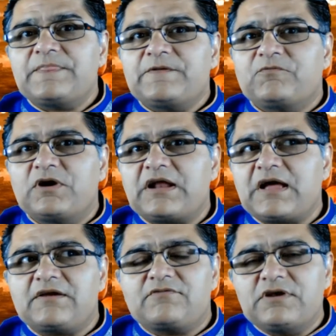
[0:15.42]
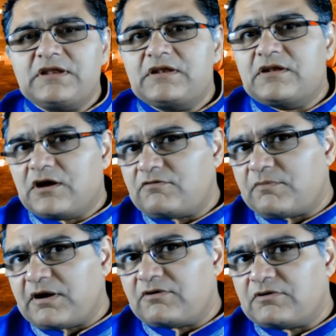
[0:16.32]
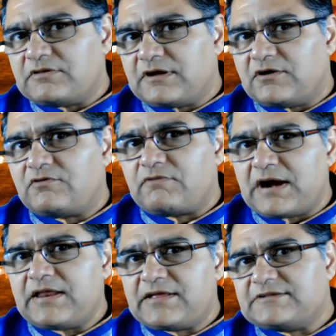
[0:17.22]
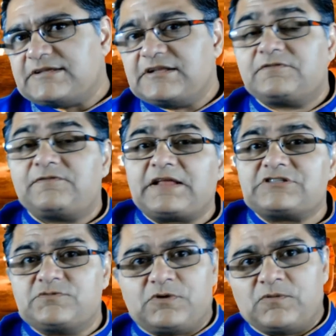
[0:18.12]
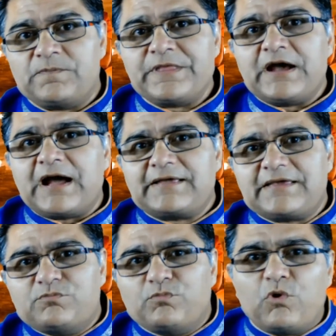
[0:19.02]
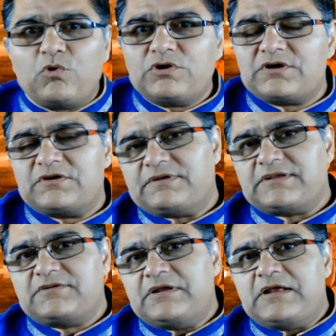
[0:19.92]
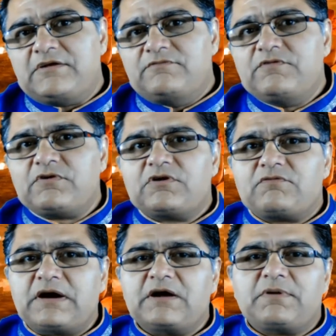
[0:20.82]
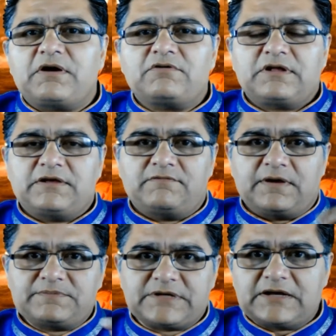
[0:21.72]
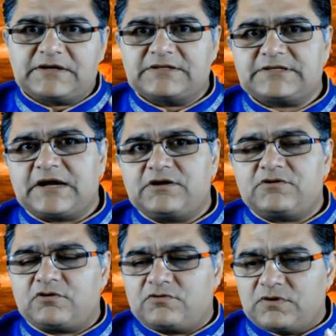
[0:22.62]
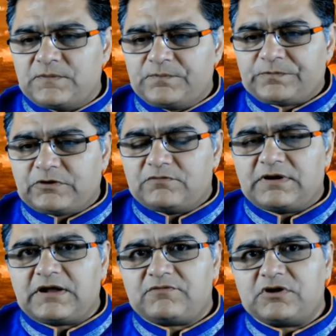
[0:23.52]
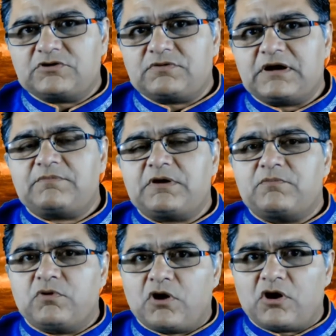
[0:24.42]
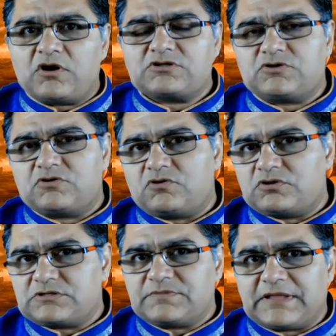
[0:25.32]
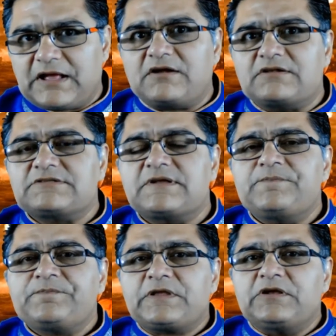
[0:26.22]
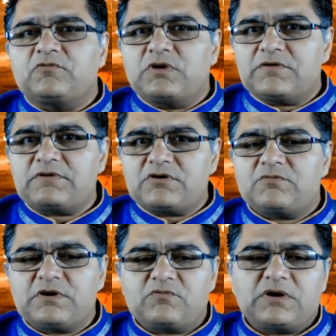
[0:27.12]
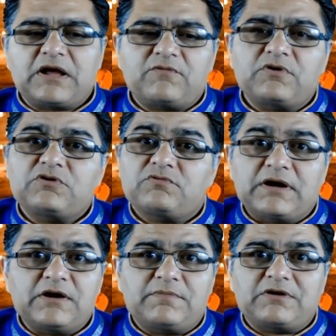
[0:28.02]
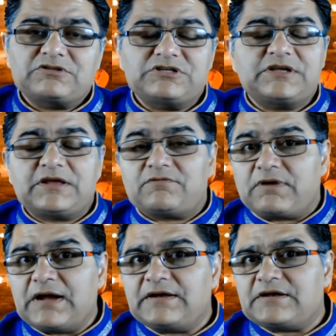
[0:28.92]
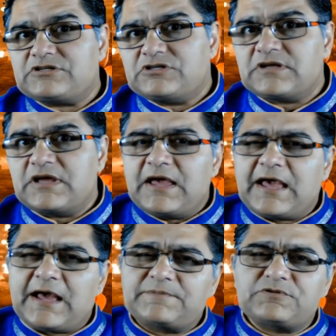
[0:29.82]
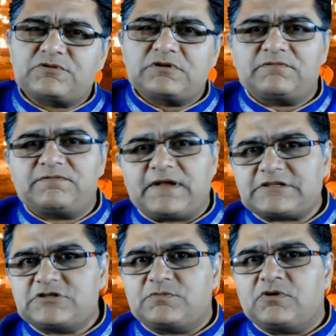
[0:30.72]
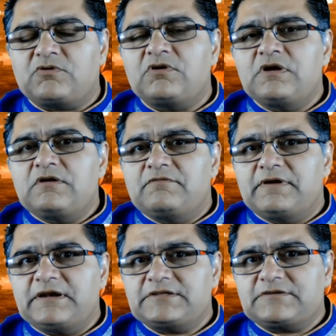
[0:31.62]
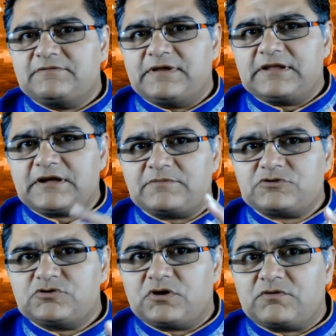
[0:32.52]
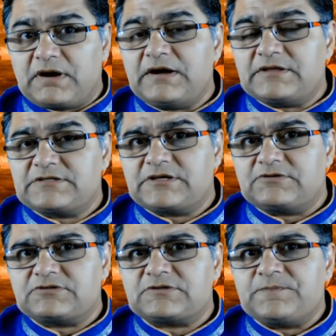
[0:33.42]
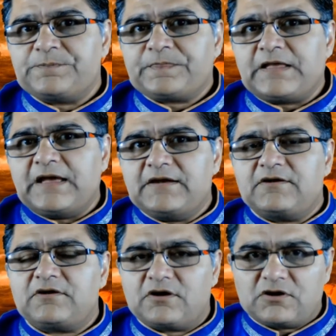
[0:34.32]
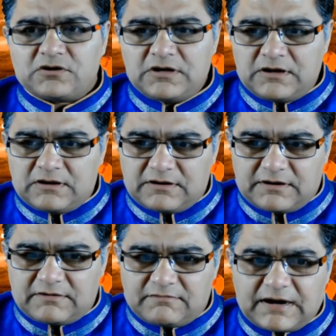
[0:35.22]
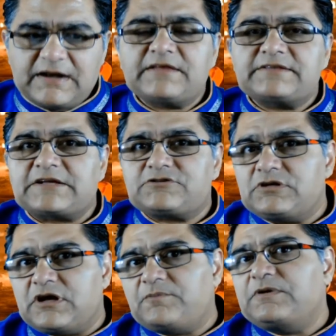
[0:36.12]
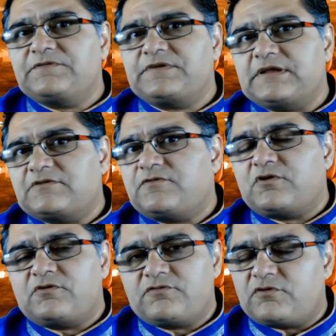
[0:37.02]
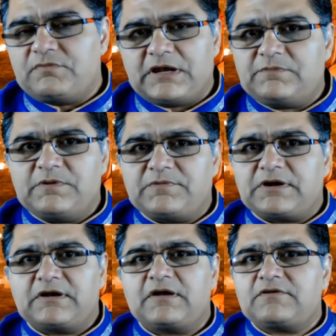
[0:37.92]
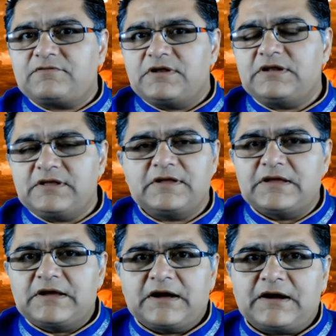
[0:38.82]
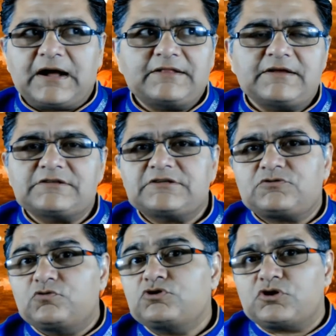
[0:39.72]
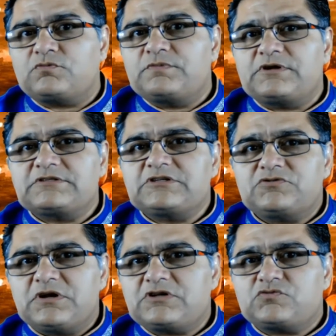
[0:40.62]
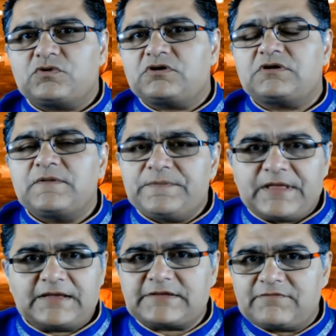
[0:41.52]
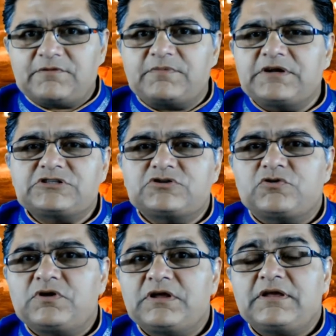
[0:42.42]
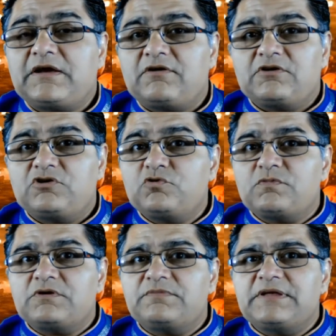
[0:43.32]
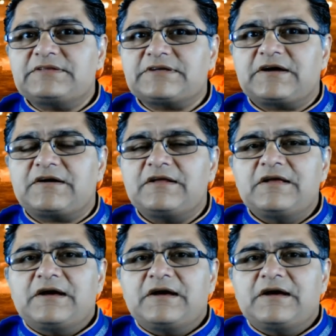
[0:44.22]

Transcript: what I really love about her writing is that it's flexible. I can mold her whether we want to write about a website design or when I want to write about blogs or something else. You know, whatever, no matter what I want to write about, she can write, and she's absolutely flexible when it comes to her writing skills. And her writing is actually uplifting for many people. And I think it's crucial, because in today's world, as everybody's growing, human beings are,